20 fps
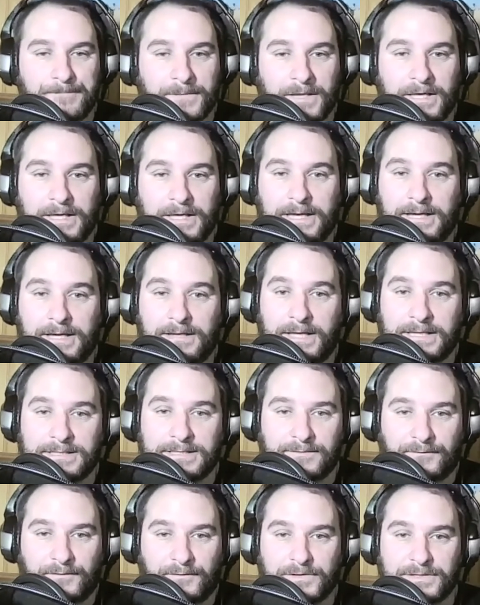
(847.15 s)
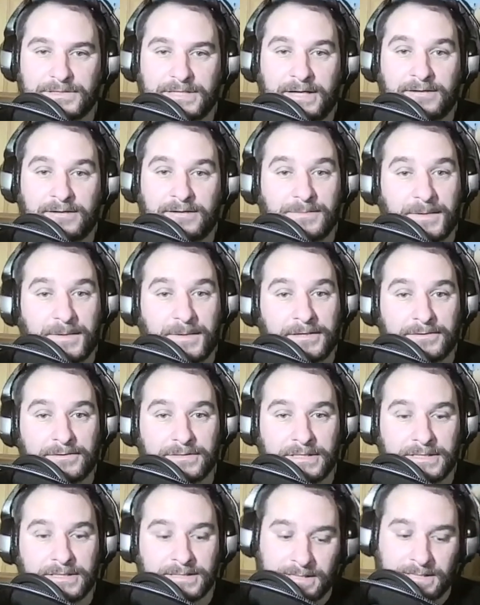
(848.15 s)
He got lots of first downs by
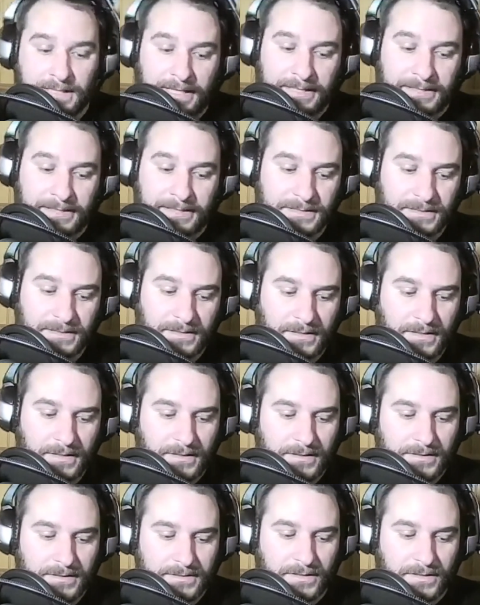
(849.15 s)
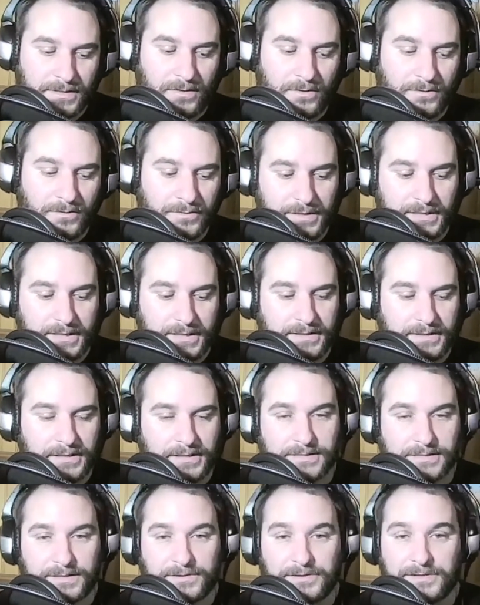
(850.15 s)
using his legs. So really,
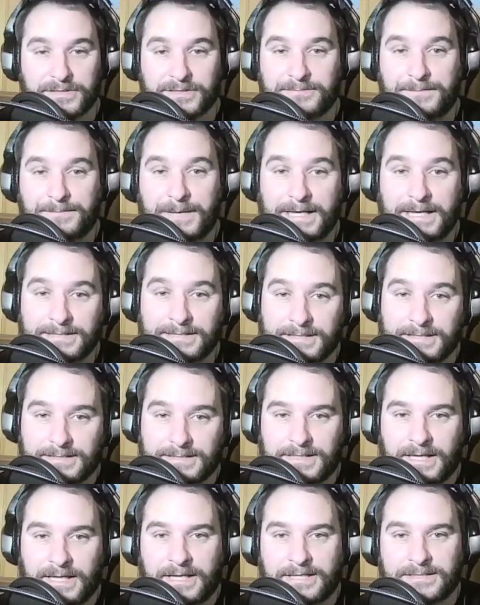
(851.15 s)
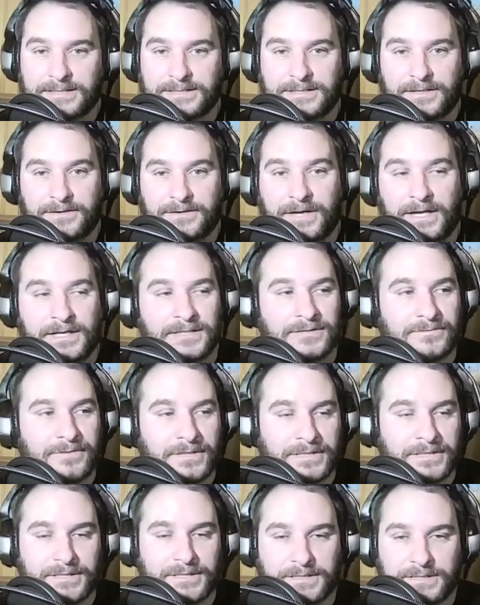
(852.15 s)
these are his passing stats. They're not his
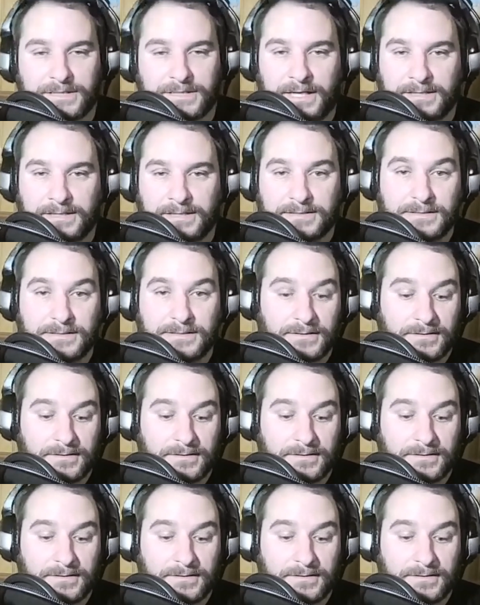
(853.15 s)
rushing stats.